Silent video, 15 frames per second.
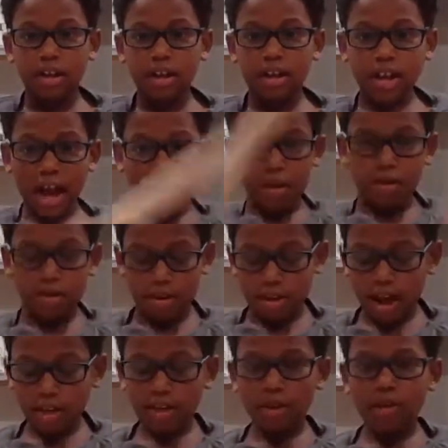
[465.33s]
Now that
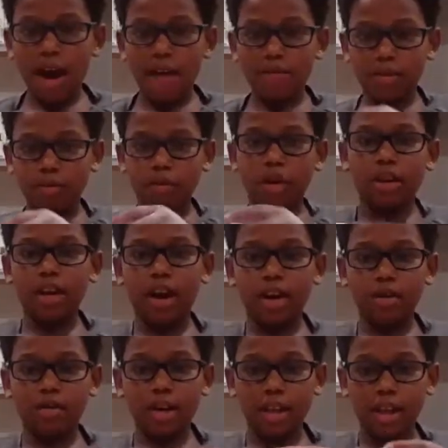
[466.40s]
you have it roll it out,
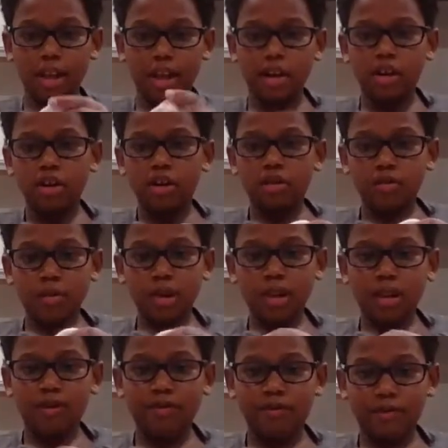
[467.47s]
you want it like
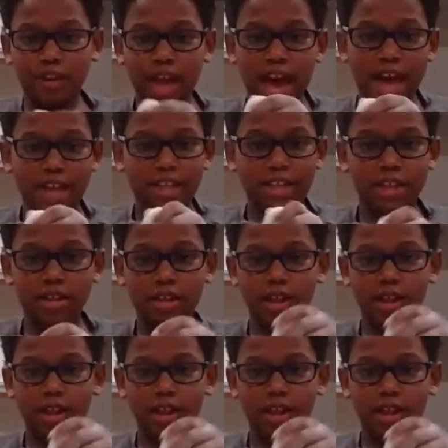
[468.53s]
really flat.